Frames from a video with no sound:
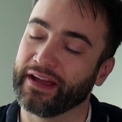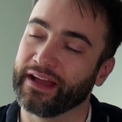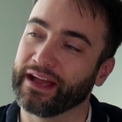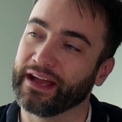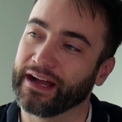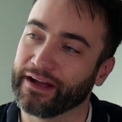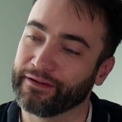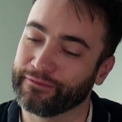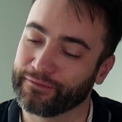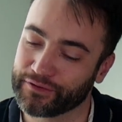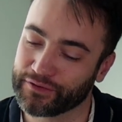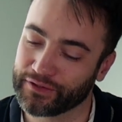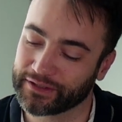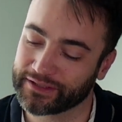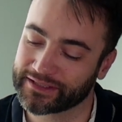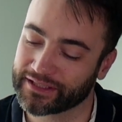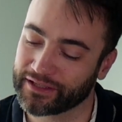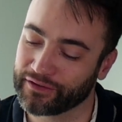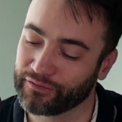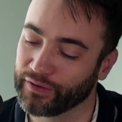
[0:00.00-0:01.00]
AI for drug
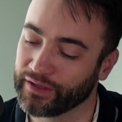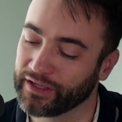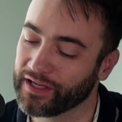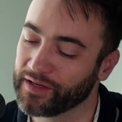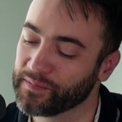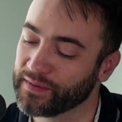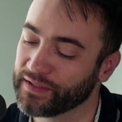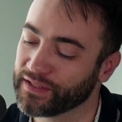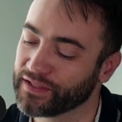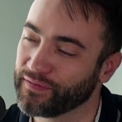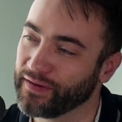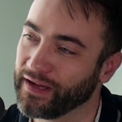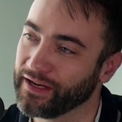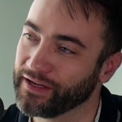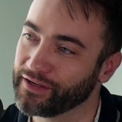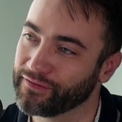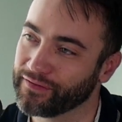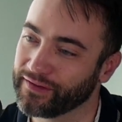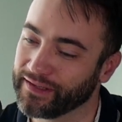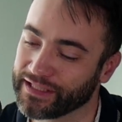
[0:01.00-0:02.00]
discovery companies
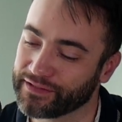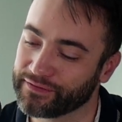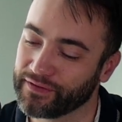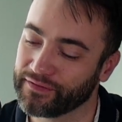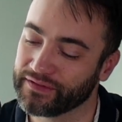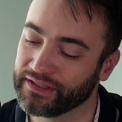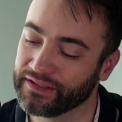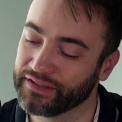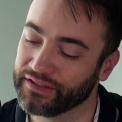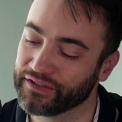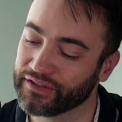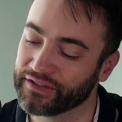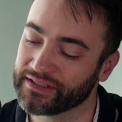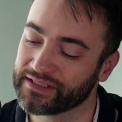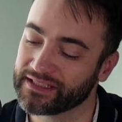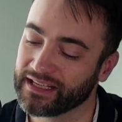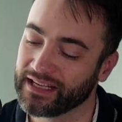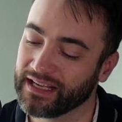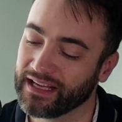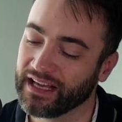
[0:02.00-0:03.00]
founded over the last 15
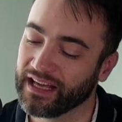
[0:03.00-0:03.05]
years,